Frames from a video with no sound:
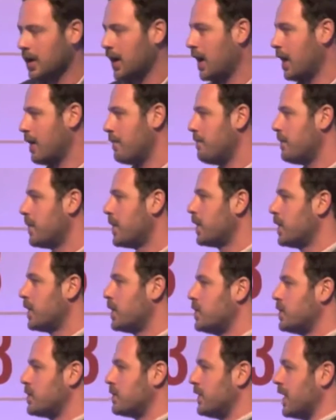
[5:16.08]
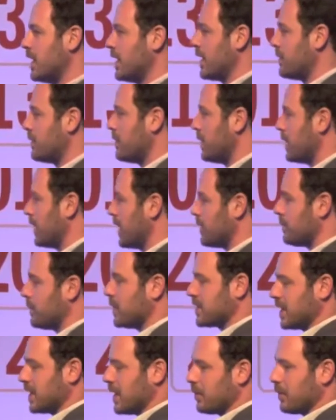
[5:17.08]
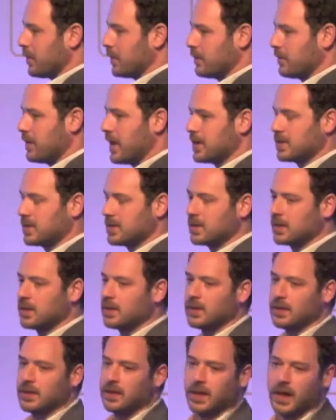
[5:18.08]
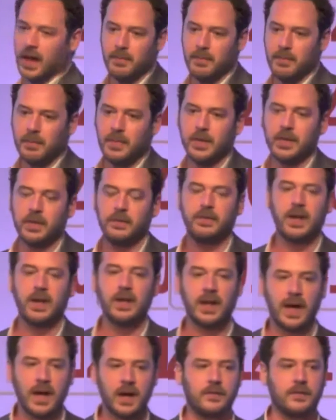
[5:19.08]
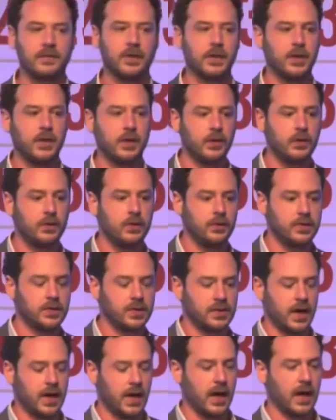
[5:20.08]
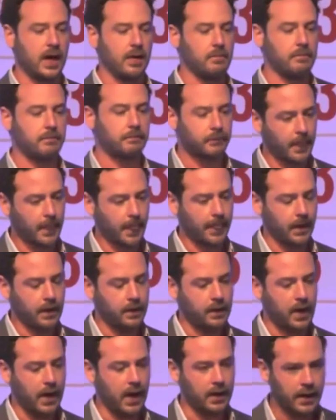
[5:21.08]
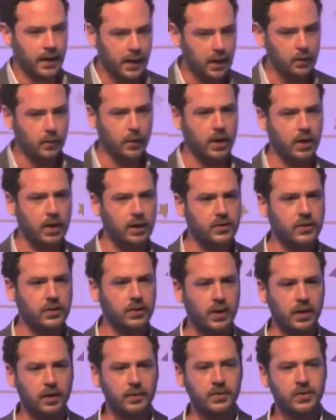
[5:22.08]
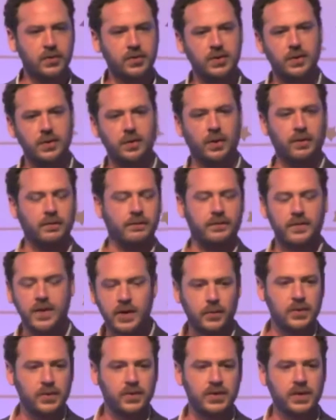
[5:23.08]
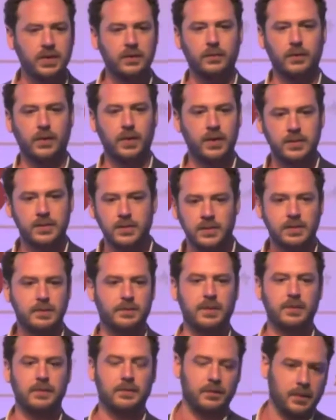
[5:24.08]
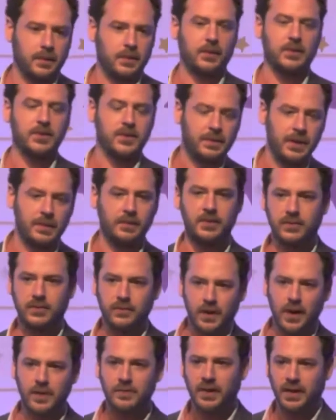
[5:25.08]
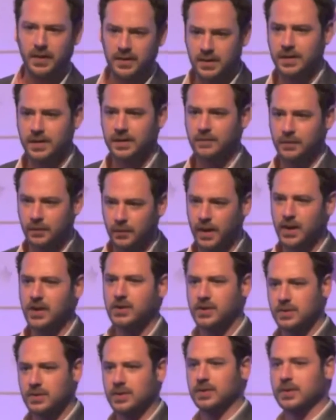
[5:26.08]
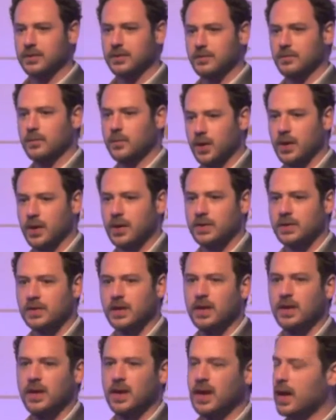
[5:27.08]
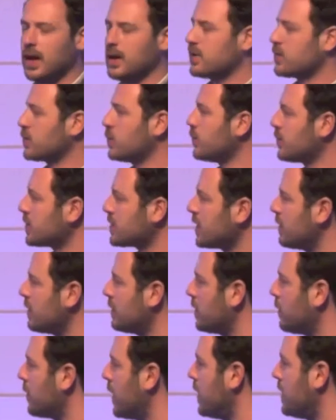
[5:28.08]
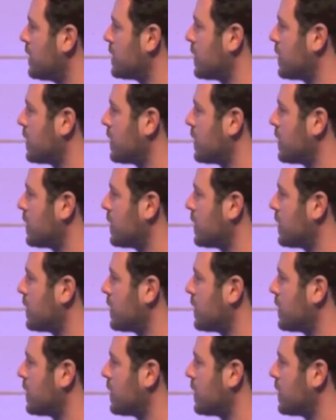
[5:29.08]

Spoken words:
you should really give them a slap on the wrist. You really have to use keywords. You can't just do it on frequency of words because lots of people describe things in different ways, using different words. And it's also in the way